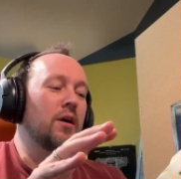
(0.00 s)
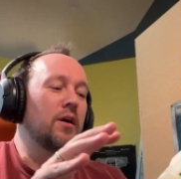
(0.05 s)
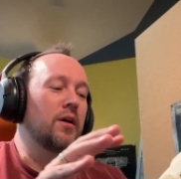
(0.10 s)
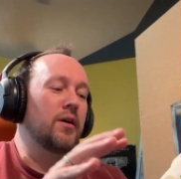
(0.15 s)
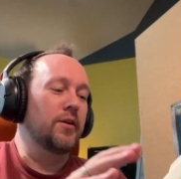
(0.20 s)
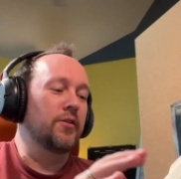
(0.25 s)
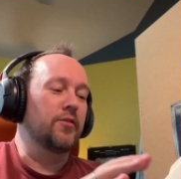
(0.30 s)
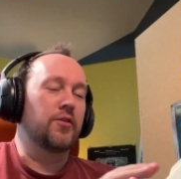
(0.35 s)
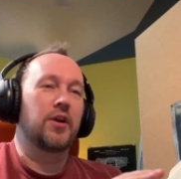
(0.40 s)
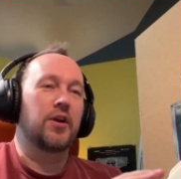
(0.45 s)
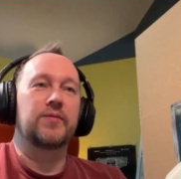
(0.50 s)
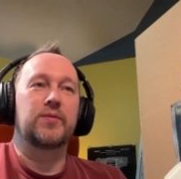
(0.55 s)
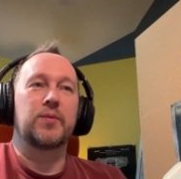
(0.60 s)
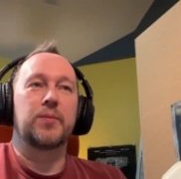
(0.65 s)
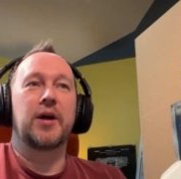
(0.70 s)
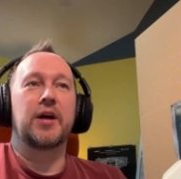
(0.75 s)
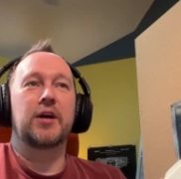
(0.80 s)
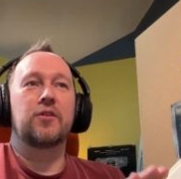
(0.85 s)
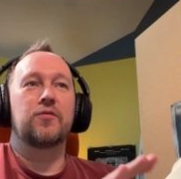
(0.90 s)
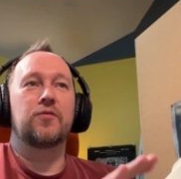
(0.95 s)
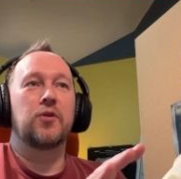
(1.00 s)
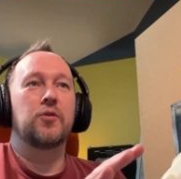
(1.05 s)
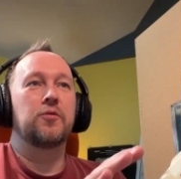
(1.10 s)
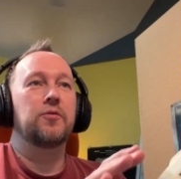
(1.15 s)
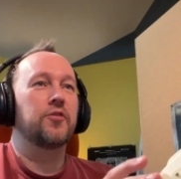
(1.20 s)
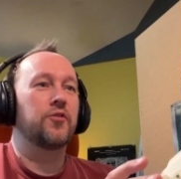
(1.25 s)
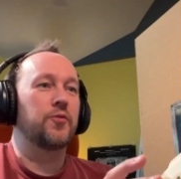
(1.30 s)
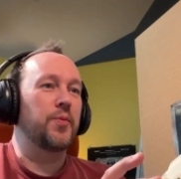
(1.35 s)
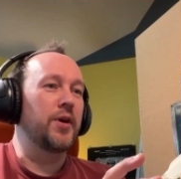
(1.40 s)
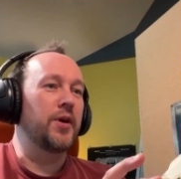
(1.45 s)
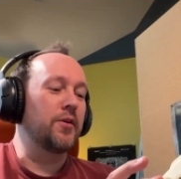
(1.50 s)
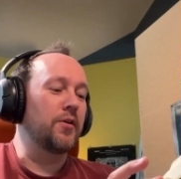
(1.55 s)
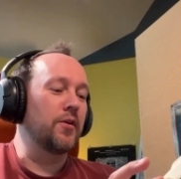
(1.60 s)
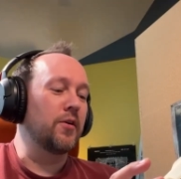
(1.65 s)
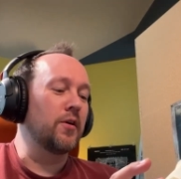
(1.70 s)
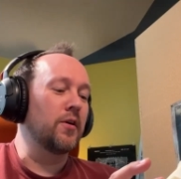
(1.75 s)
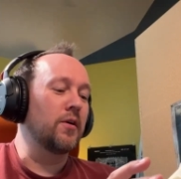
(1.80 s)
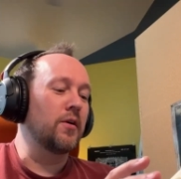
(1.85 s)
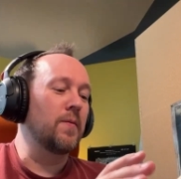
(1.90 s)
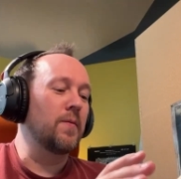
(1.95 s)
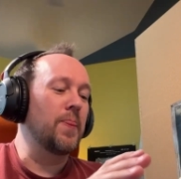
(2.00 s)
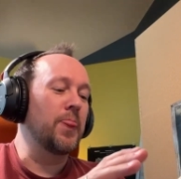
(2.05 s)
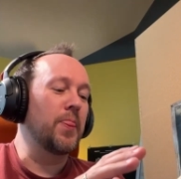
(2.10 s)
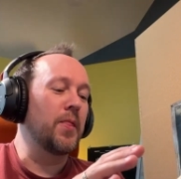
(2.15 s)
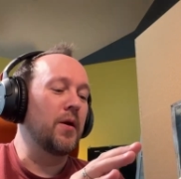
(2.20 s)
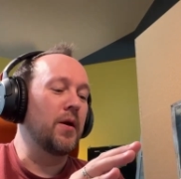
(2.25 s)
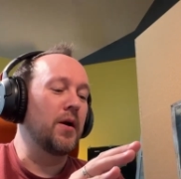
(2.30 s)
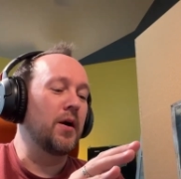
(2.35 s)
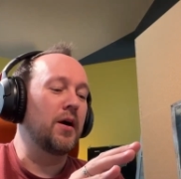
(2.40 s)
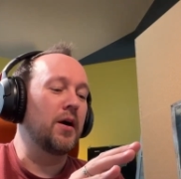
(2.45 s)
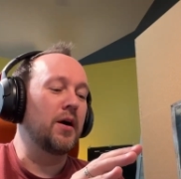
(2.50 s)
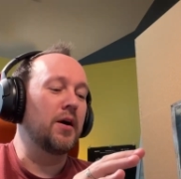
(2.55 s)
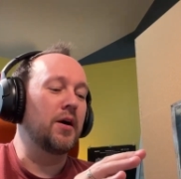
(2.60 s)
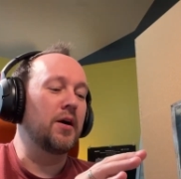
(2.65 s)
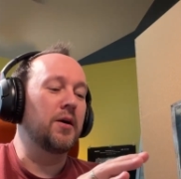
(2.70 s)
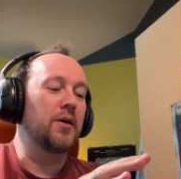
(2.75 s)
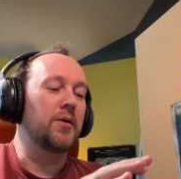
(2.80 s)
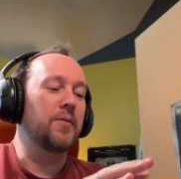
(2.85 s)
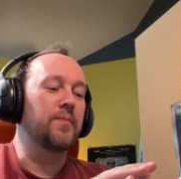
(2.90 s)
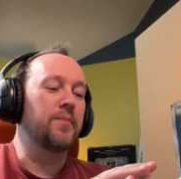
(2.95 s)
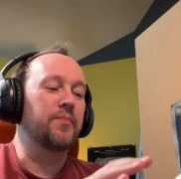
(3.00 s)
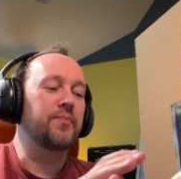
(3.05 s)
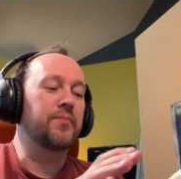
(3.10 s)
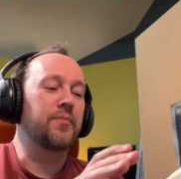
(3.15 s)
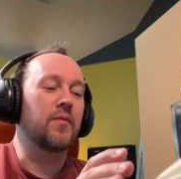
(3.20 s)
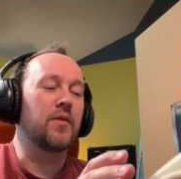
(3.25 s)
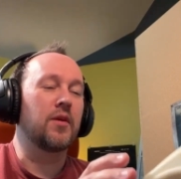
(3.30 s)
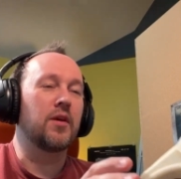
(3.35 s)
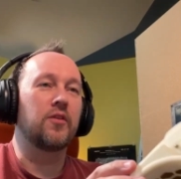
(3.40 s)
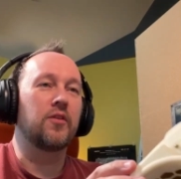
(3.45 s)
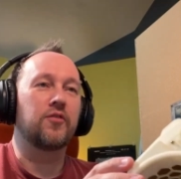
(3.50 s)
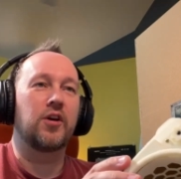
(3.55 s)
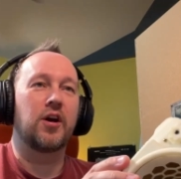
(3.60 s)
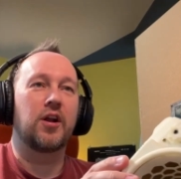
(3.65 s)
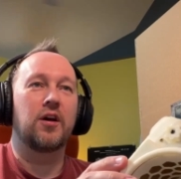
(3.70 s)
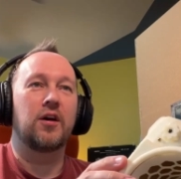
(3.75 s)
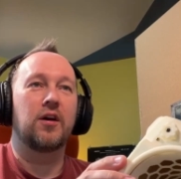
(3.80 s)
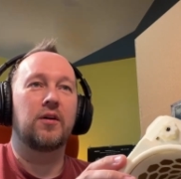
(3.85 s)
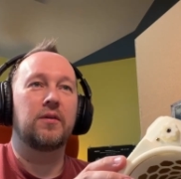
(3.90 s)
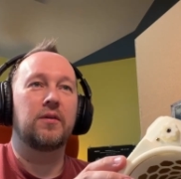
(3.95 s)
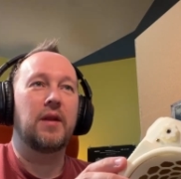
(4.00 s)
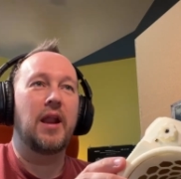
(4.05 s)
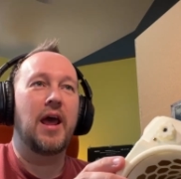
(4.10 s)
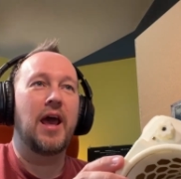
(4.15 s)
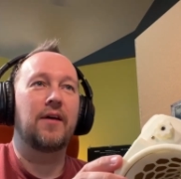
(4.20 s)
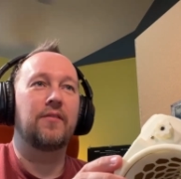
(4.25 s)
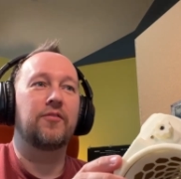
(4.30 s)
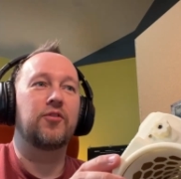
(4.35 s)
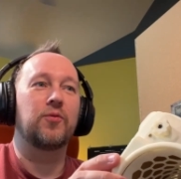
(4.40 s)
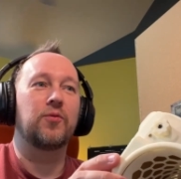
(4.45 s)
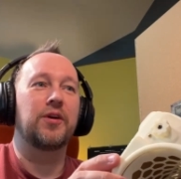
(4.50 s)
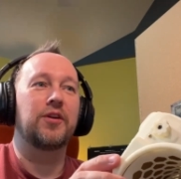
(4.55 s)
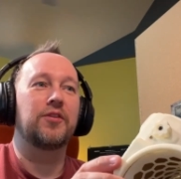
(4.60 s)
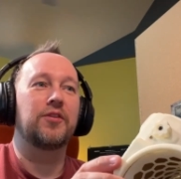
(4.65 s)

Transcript: It's going to have a microphone, a speaker. It's got a nav switch.